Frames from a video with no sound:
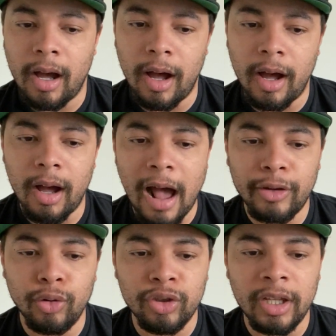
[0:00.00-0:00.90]
I
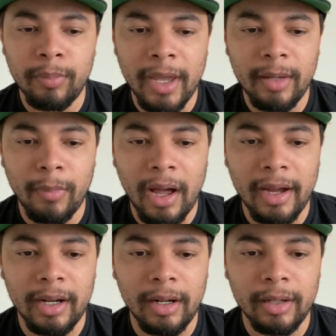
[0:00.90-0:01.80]
usually make
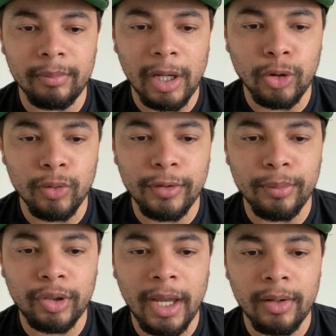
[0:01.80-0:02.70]
my my
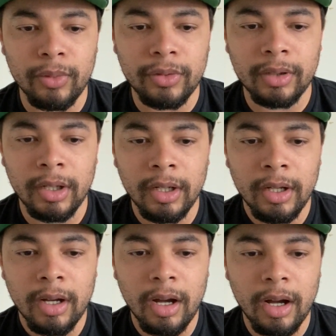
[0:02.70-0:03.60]
YouTube channels
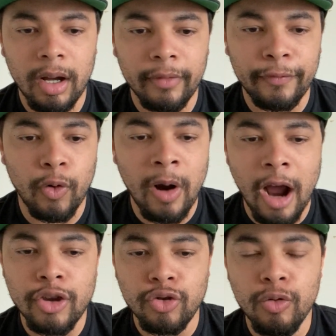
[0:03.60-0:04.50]
for
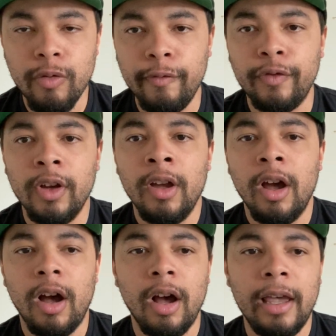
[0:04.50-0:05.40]
our youth,
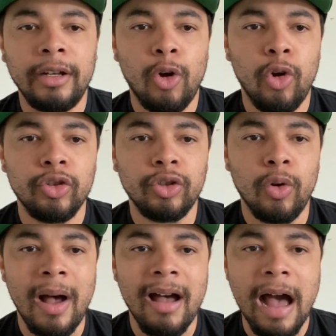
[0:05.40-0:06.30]
and
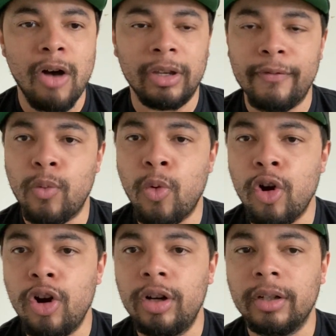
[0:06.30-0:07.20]
also I'll give a
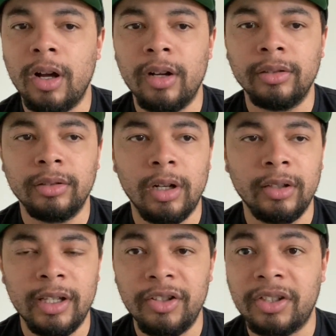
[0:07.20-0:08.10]
word
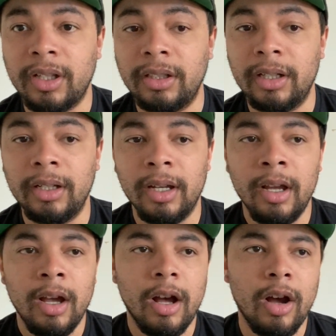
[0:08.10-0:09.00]
on each Sunday,
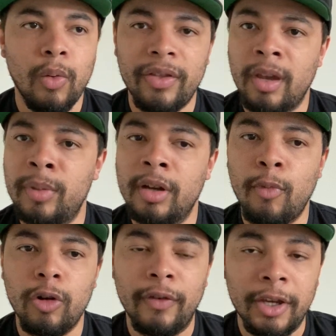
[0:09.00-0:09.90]
whether it be a
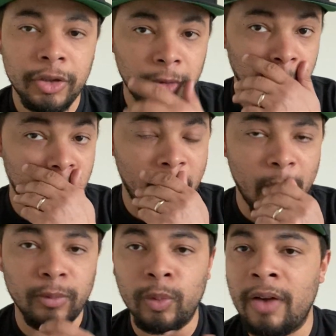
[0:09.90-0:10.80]

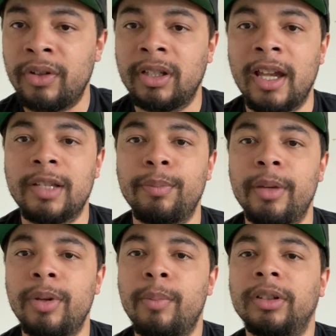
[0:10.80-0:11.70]
motivational, whatever the case
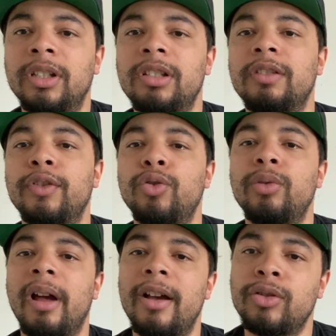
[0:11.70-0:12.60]
may be. But this is for
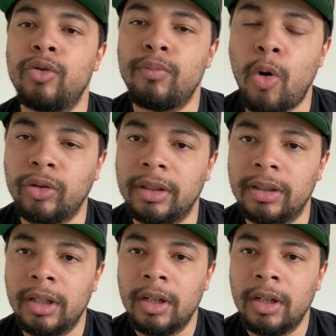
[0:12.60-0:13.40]
you guys who molded